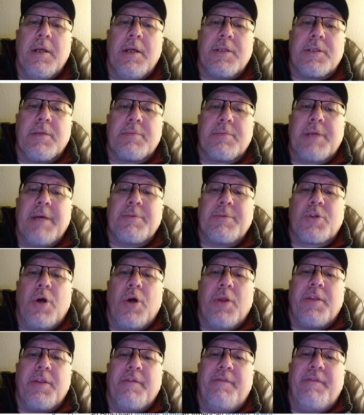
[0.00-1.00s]
Sometimes
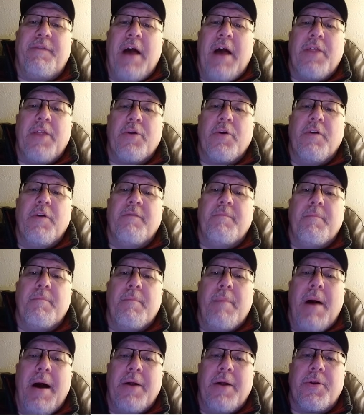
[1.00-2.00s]
called the father of
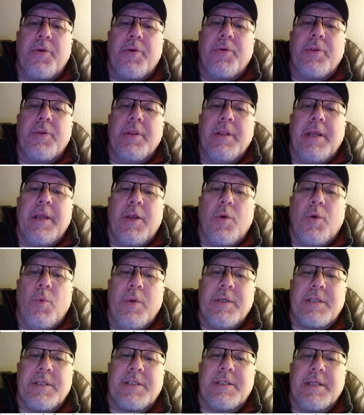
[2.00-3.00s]
modern
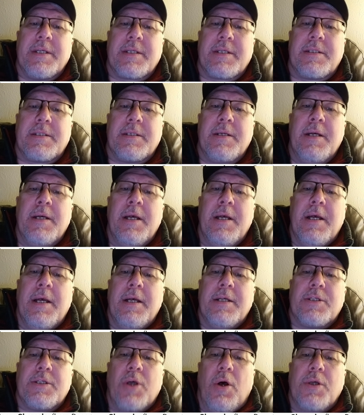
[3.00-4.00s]
linguistics,
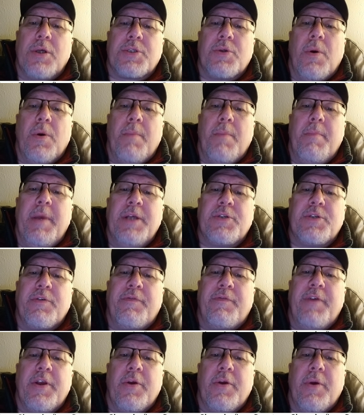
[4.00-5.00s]
is also a major
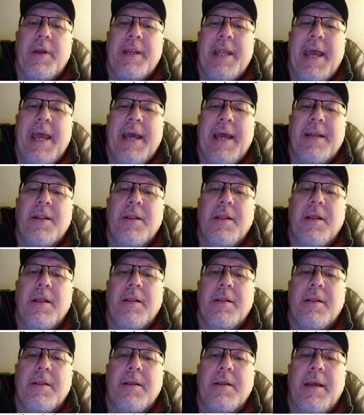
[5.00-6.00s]
figure in
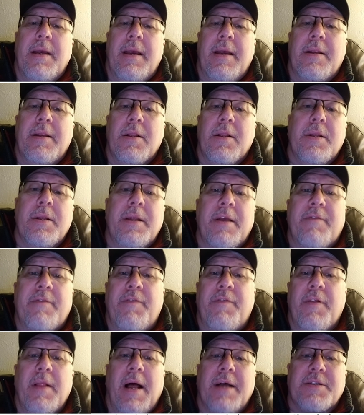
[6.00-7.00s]
analytic
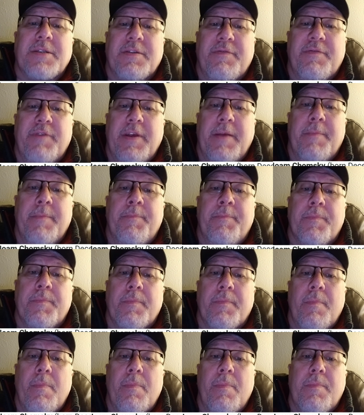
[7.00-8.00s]
philosophy,
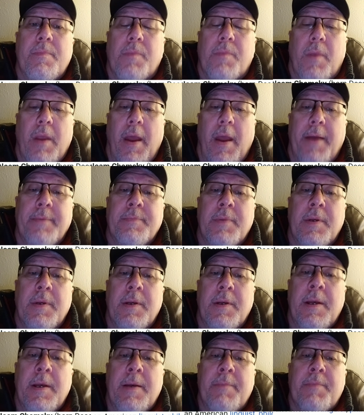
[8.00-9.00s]
okay,
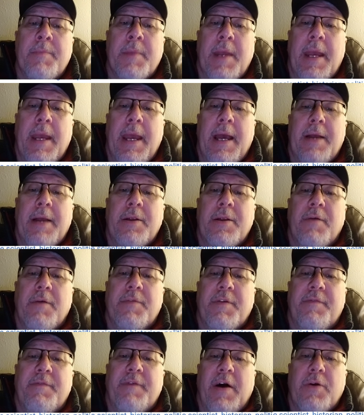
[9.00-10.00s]
and
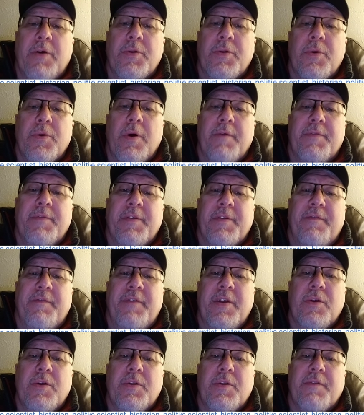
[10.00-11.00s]
of the founder of the
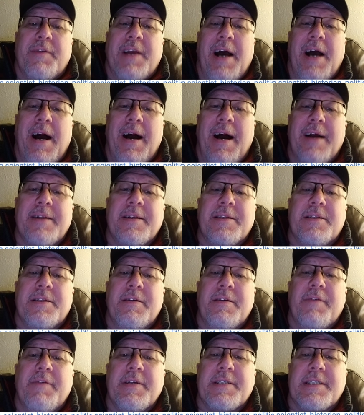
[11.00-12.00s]
field of
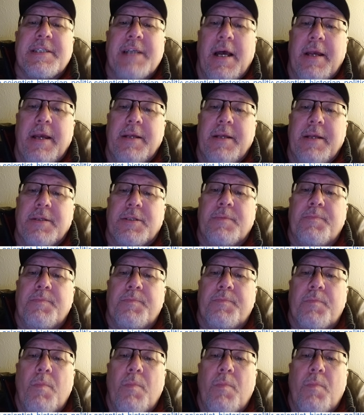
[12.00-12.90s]
cognitive science.